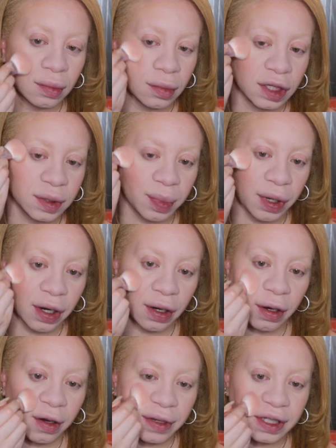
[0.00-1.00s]
This part
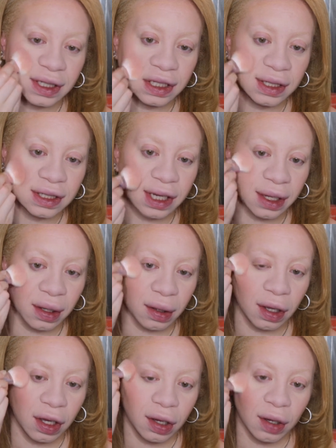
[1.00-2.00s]
always needs like
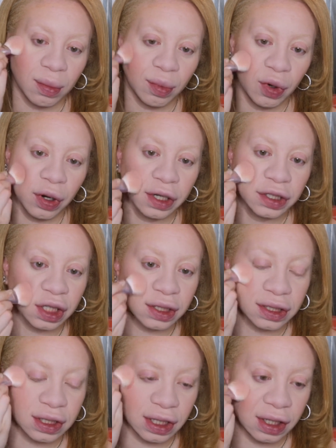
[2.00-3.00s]
more
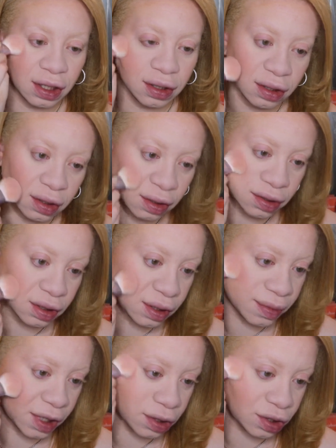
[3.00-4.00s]
adjusting to
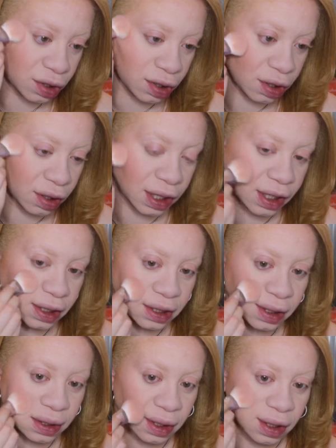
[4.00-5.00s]
make sure that
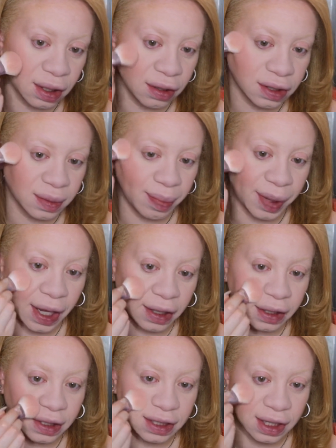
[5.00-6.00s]
it's looks
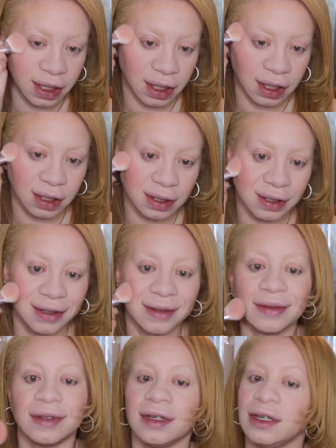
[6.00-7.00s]
balanced, I guess.
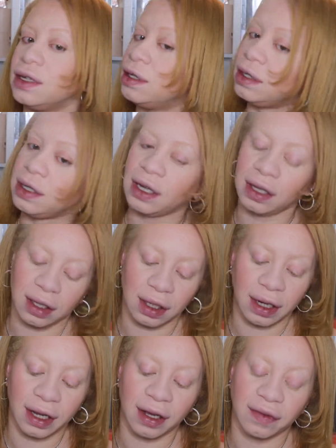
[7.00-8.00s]
Now that
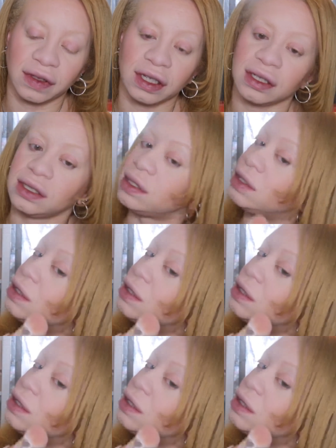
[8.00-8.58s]
I have this